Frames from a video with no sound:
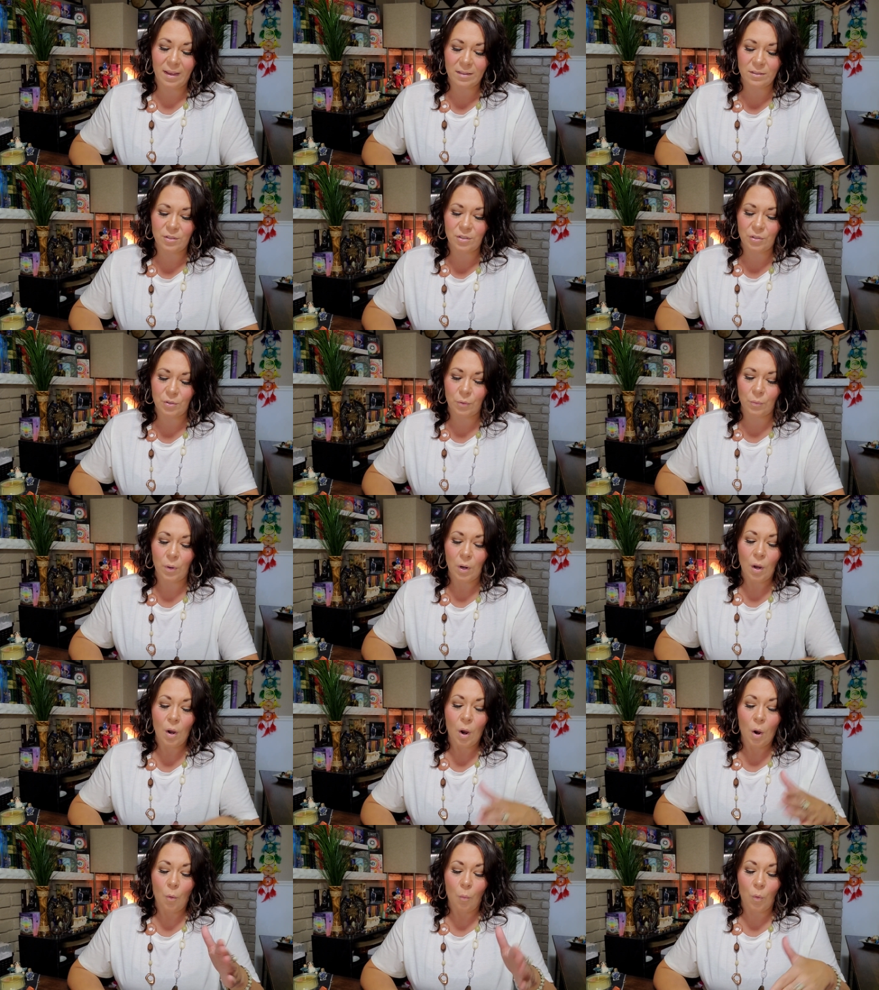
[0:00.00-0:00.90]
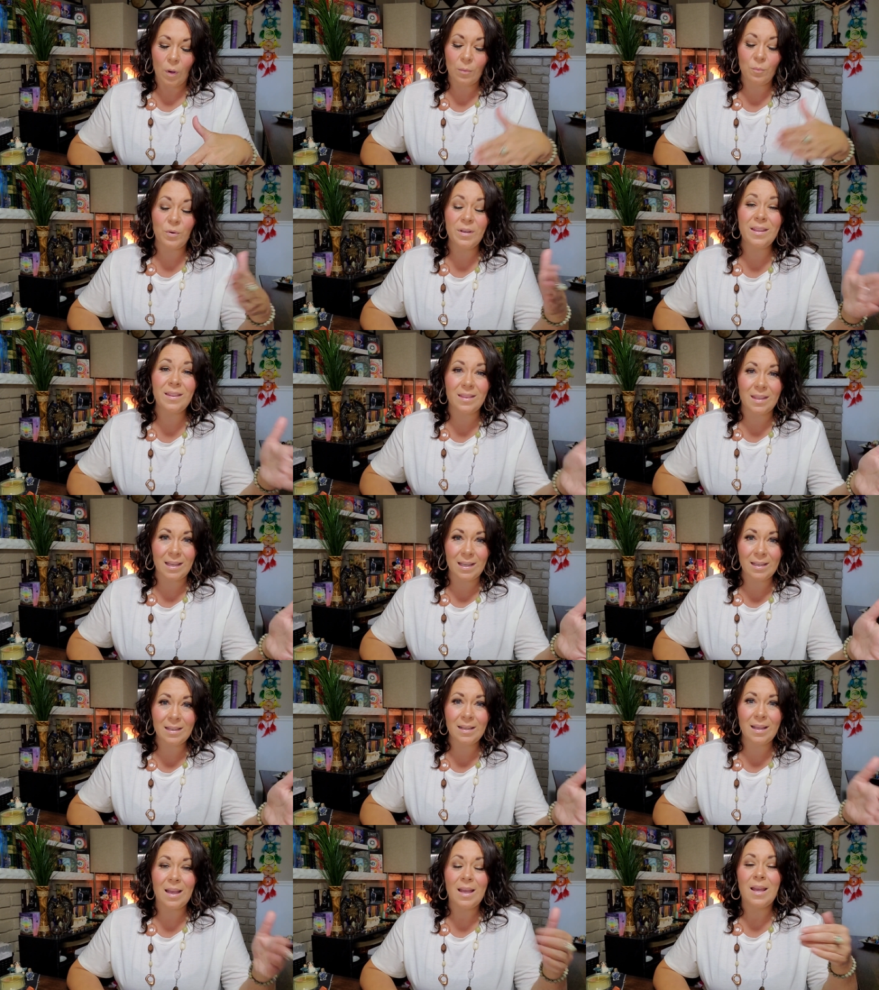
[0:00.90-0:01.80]
And so what we
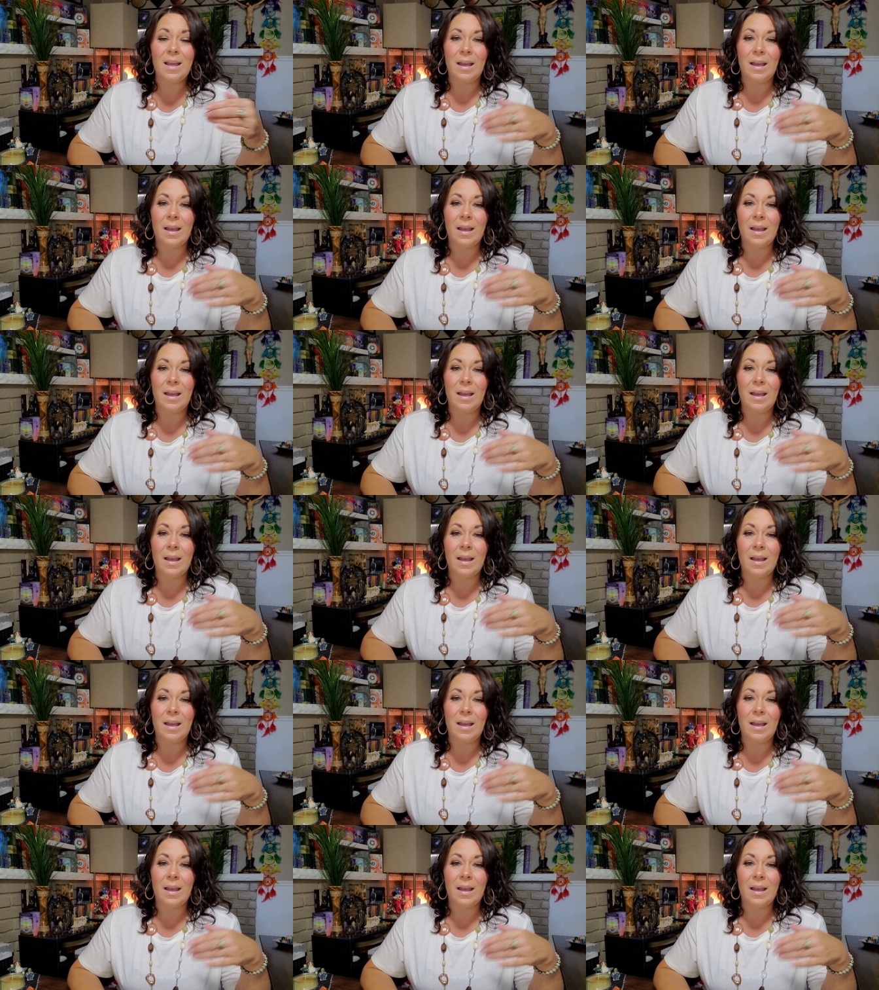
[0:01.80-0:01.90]
think